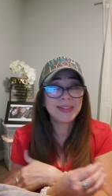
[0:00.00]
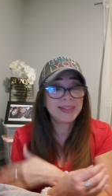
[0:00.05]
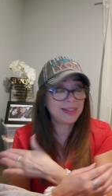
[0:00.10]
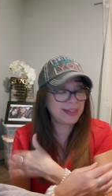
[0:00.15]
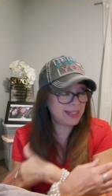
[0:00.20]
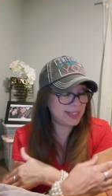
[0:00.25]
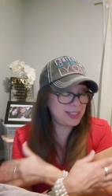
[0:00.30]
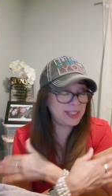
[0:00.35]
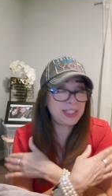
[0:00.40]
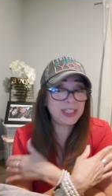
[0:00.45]

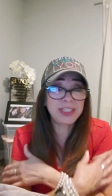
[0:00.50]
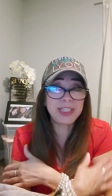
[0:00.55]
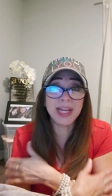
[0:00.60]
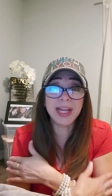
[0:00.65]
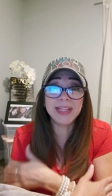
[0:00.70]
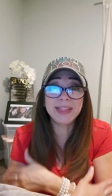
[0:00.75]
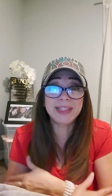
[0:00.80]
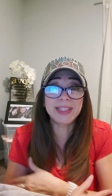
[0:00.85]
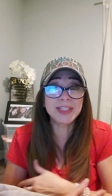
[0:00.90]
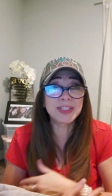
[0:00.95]
Let's
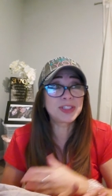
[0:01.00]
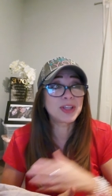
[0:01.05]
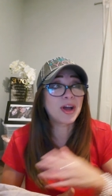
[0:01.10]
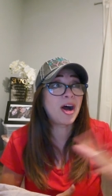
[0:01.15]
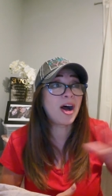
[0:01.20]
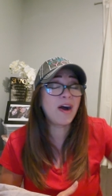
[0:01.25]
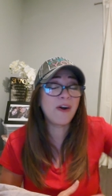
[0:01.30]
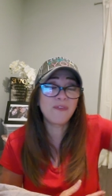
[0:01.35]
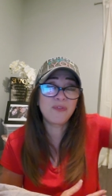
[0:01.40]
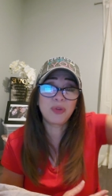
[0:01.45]
shake this
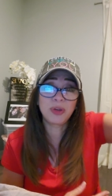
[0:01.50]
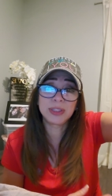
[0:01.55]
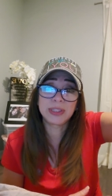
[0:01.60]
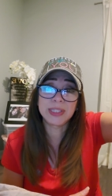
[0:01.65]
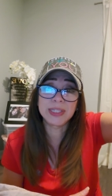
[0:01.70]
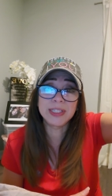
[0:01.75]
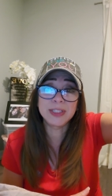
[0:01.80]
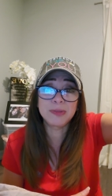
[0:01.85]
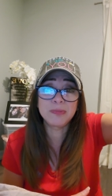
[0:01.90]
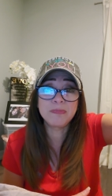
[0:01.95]
off what
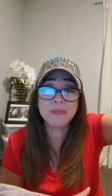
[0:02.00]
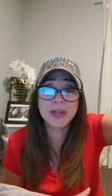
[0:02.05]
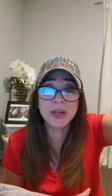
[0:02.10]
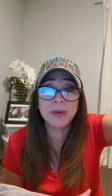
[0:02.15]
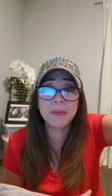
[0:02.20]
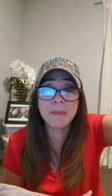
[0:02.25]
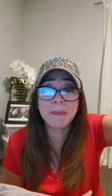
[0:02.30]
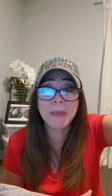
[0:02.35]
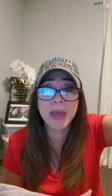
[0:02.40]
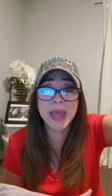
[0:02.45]
these
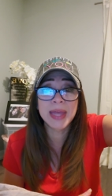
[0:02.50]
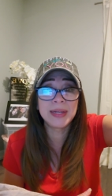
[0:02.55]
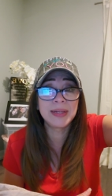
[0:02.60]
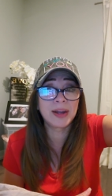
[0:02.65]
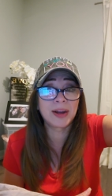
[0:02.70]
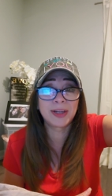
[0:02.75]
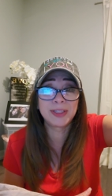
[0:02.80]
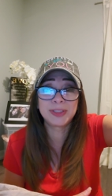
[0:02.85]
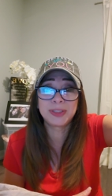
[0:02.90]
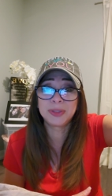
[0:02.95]
mere men
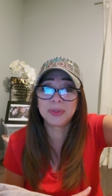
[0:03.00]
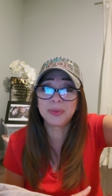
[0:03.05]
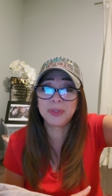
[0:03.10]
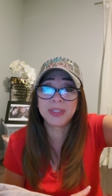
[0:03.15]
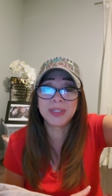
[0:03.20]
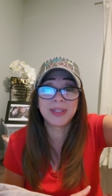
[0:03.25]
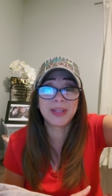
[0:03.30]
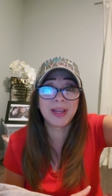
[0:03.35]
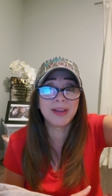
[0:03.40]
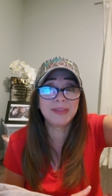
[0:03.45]
are
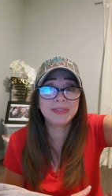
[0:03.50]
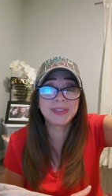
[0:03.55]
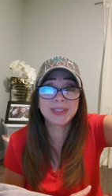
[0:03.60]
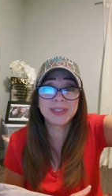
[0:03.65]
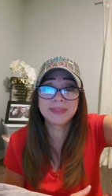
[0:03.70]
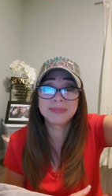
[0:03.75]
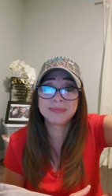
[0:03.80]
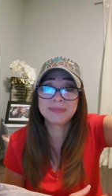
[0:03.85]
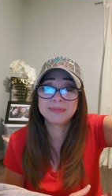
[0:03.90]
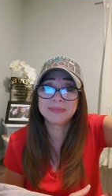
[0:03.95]
doing, loves.